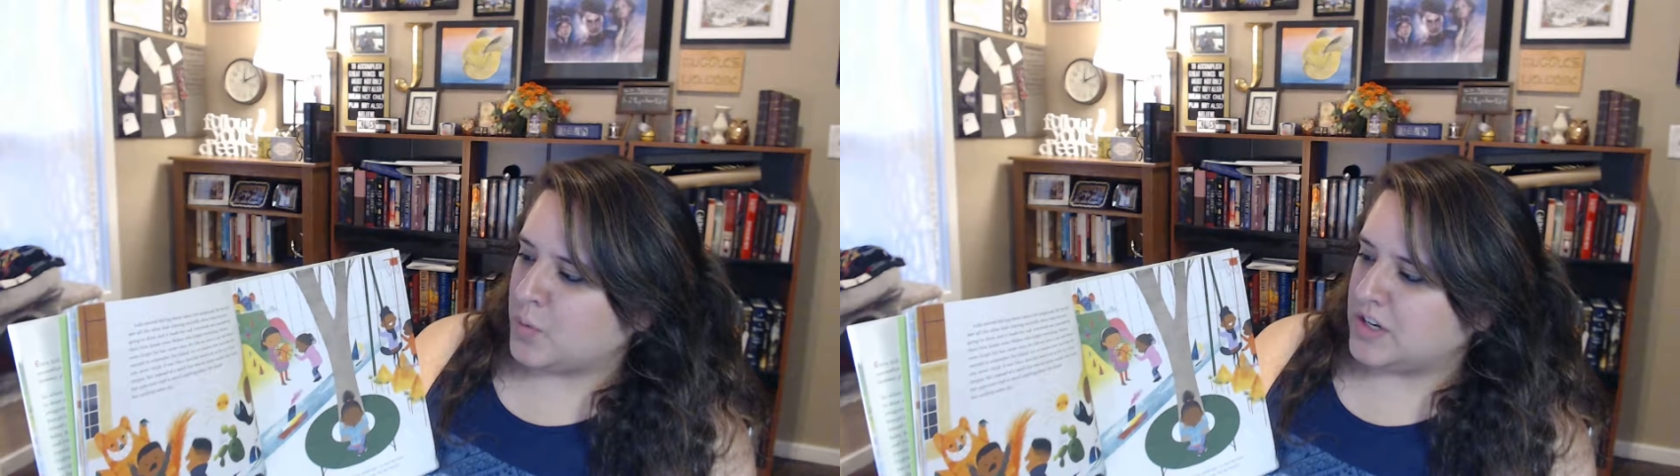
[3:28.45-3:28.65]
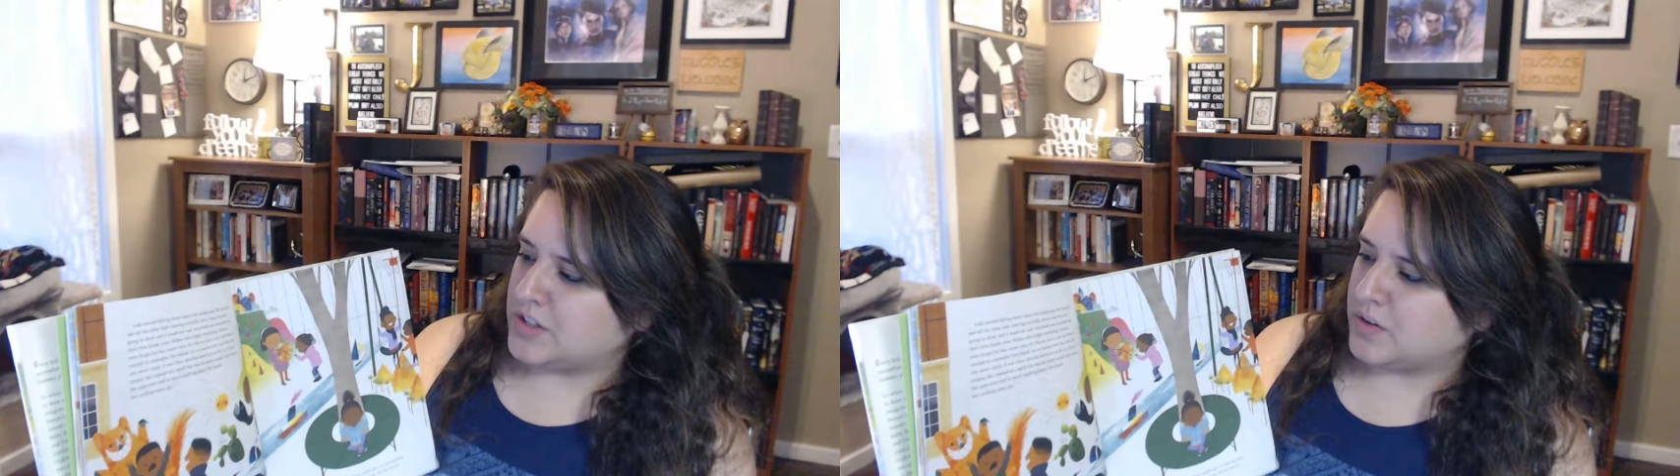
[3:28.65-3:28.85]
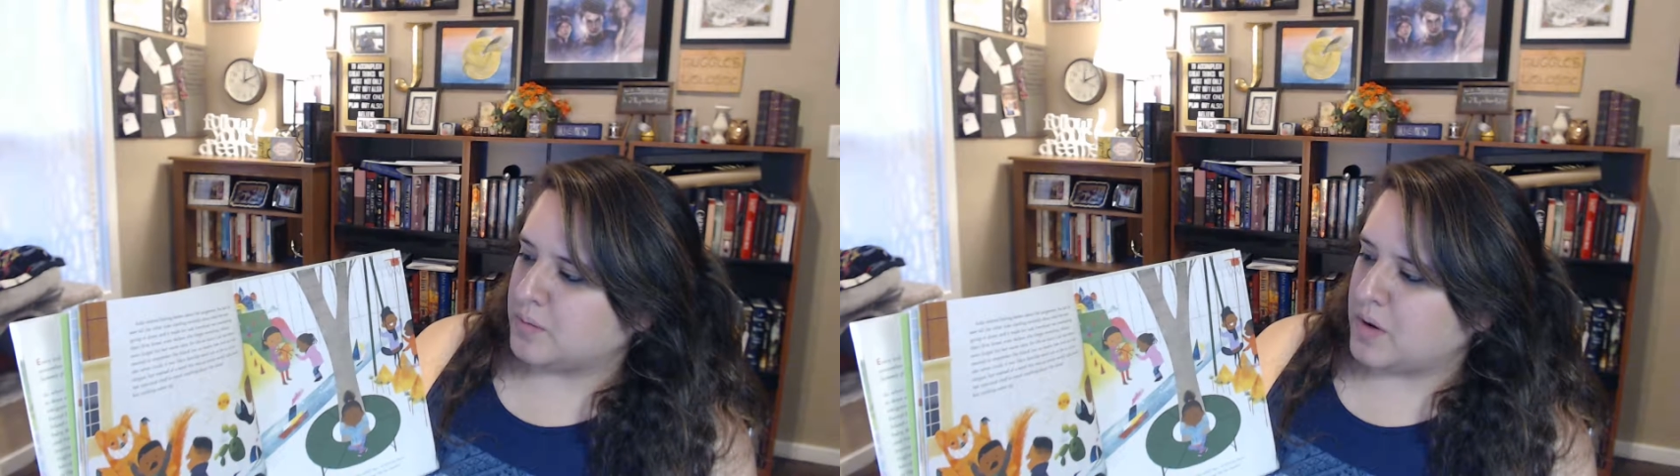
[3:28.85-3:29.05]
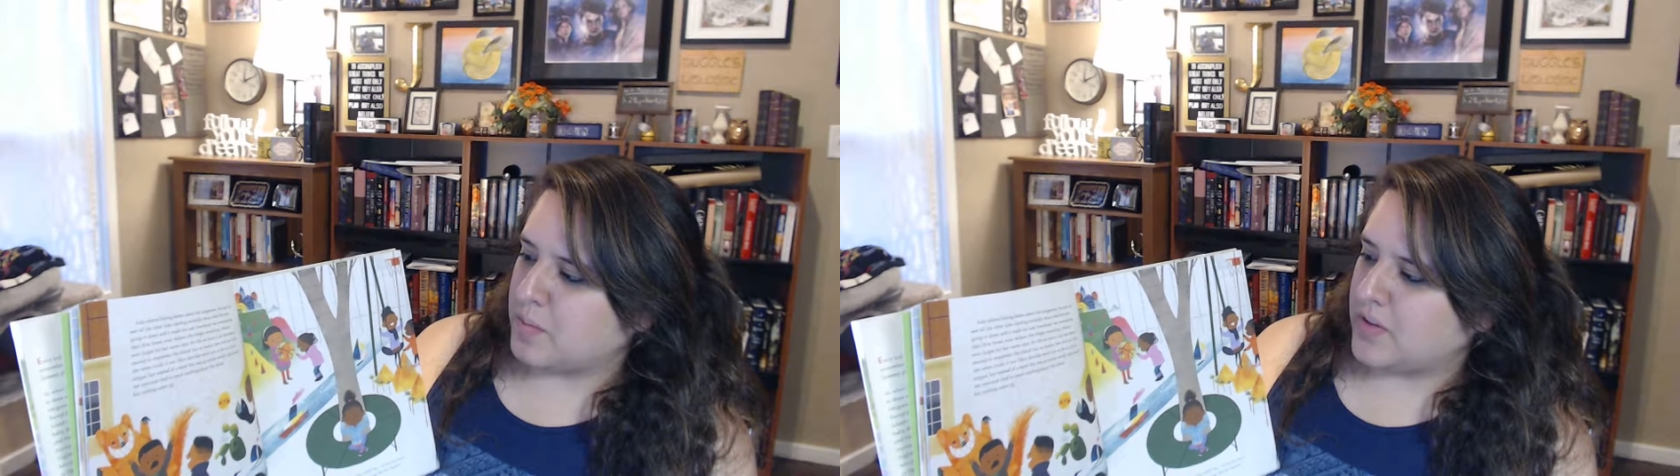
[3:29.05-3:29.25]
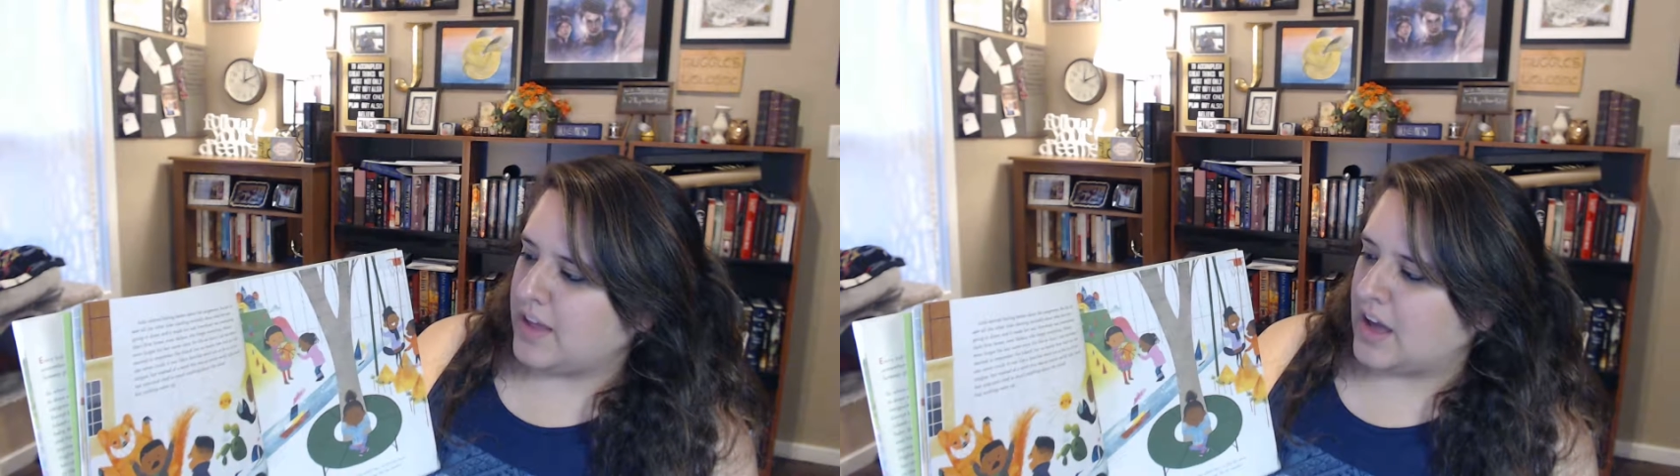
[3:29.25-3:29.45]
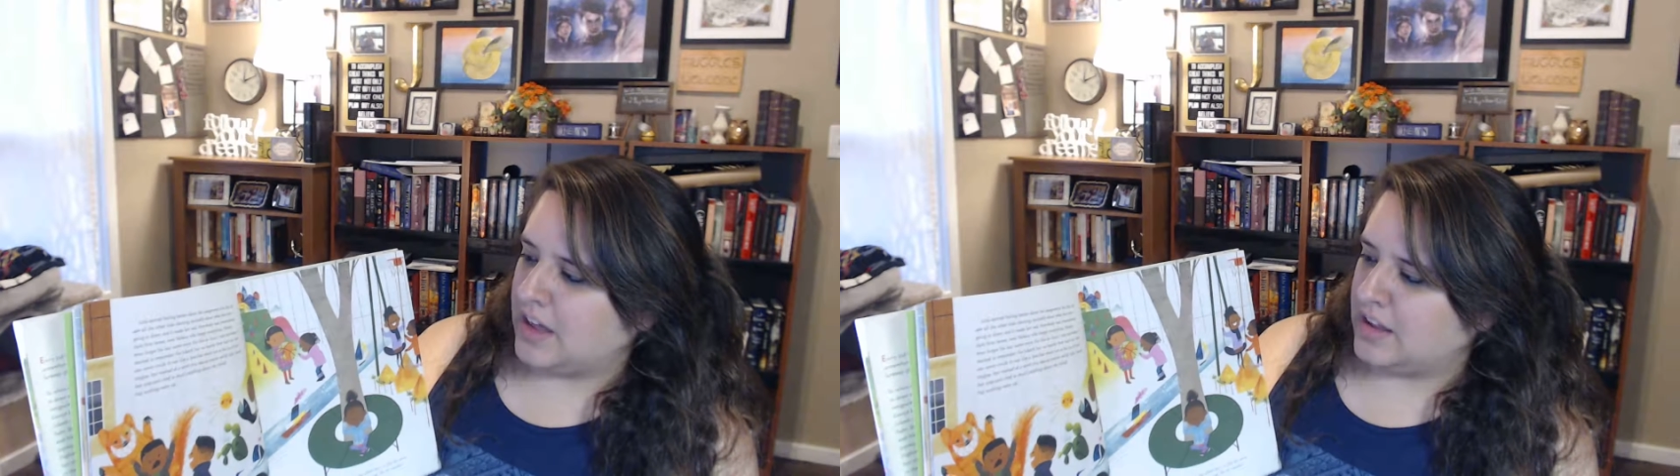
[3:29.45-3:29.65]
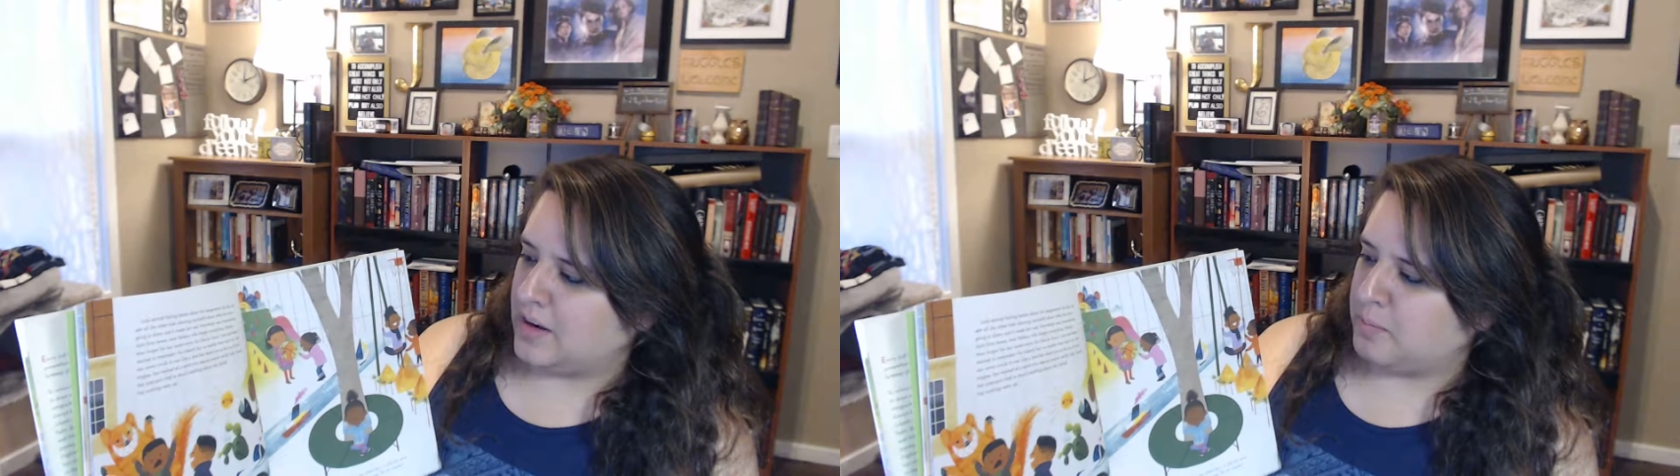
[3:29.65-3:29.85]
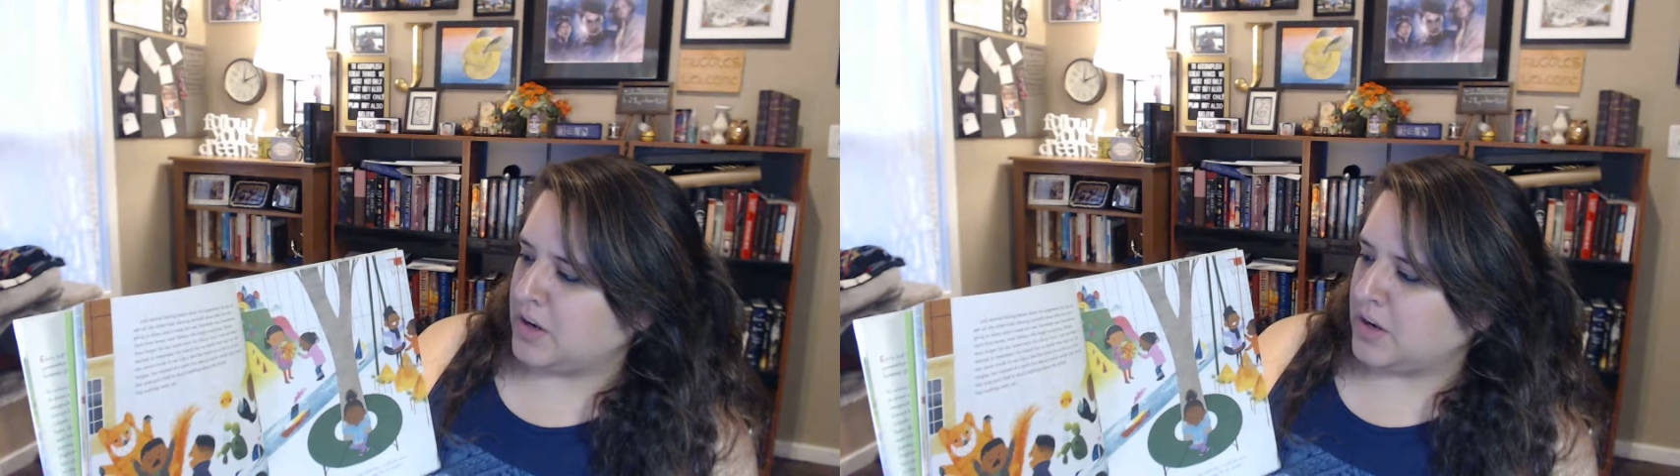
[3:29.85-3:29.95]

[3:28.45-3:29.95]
wanted to remember the island,